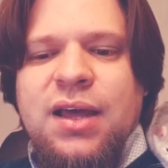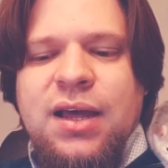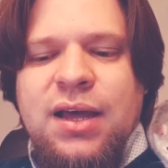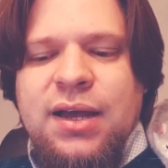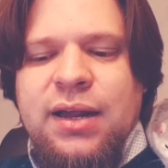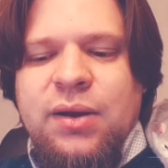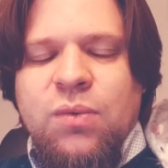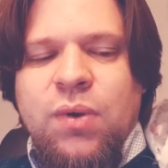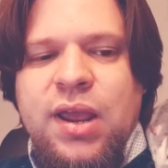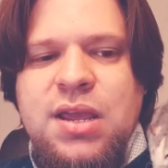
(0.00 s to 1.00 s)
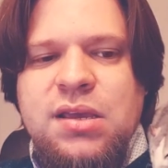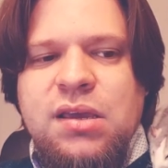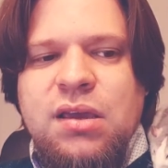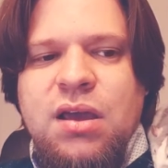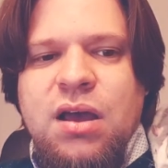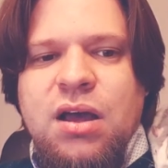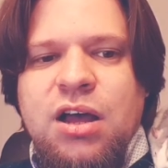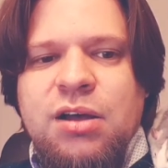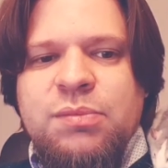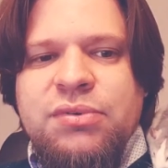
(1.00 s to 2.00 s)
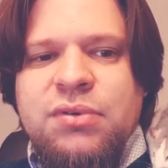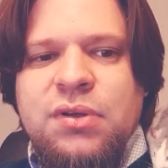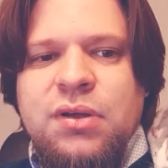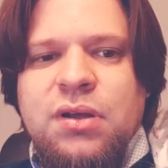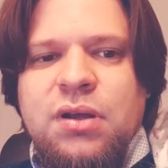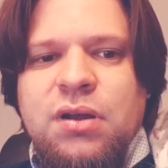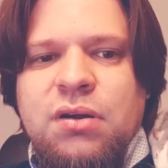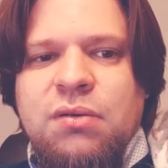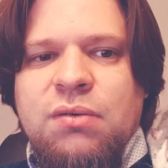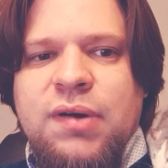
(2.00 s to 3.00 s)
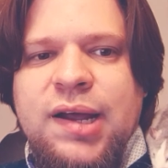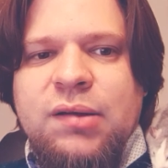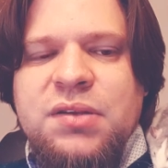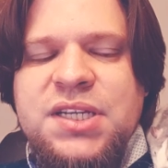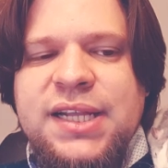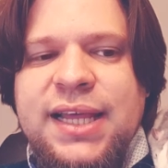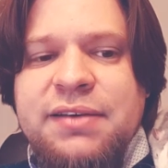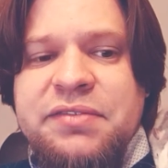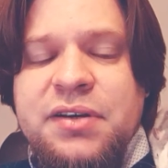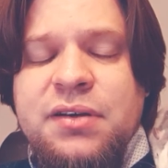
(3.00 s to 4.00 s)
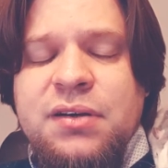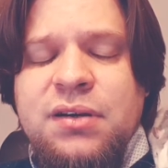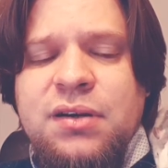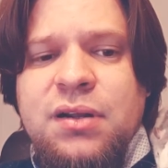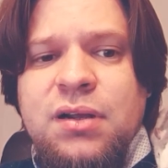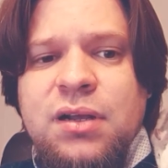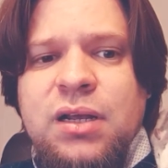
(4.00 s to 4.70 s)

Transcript: I wake up around 11.